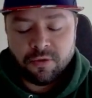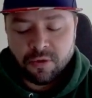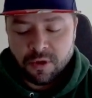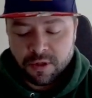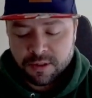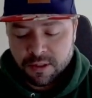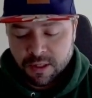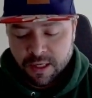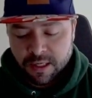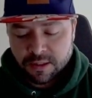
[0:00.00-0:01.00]
full art
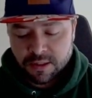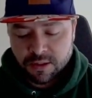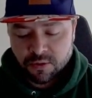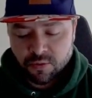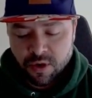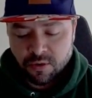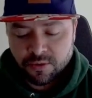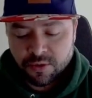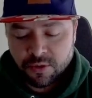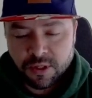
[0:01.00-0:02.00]
lens as well.
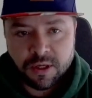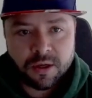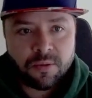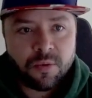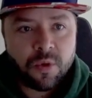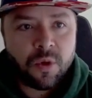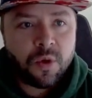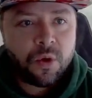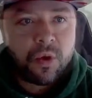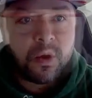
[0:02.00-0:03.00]
So you get,
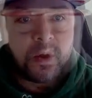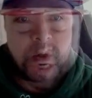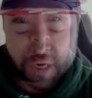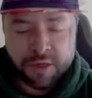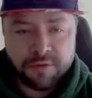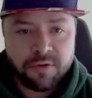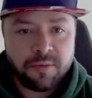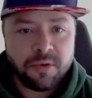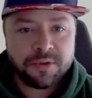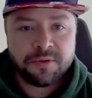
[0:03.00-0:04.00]
if you
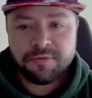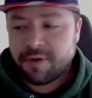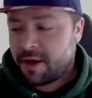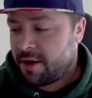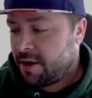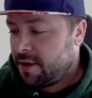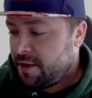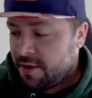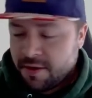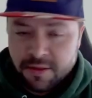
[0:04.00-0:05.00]
pull some fire,
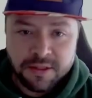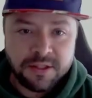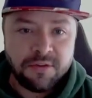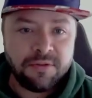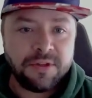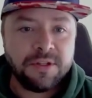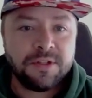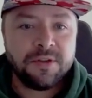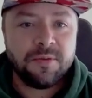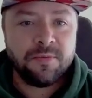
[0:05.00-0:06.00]
there's definitely
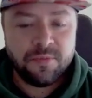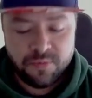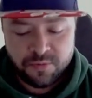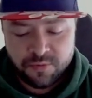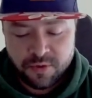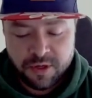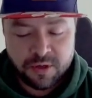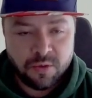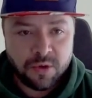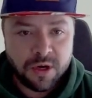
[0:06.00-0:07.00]
some really
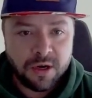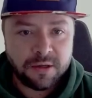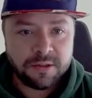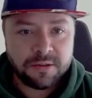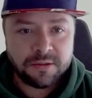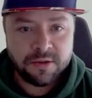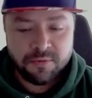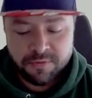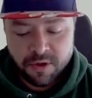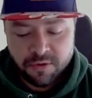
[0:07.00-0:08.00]
cool cards,
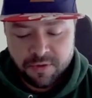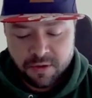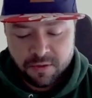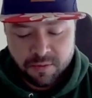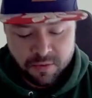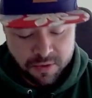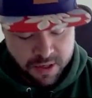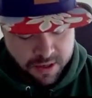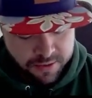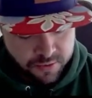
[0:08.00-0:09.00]
some very valuable
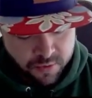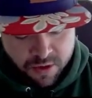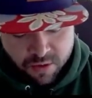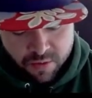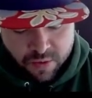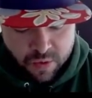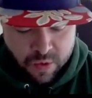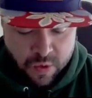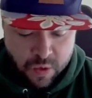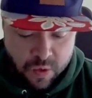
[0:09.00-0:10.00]
cards as well.
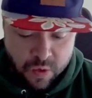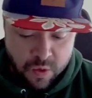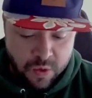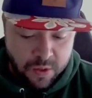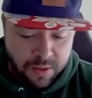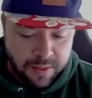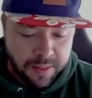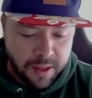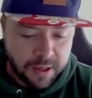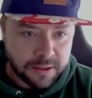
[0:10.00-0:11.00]

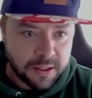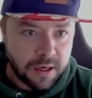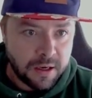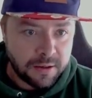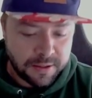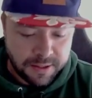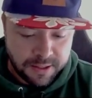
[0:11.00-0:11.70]
Art card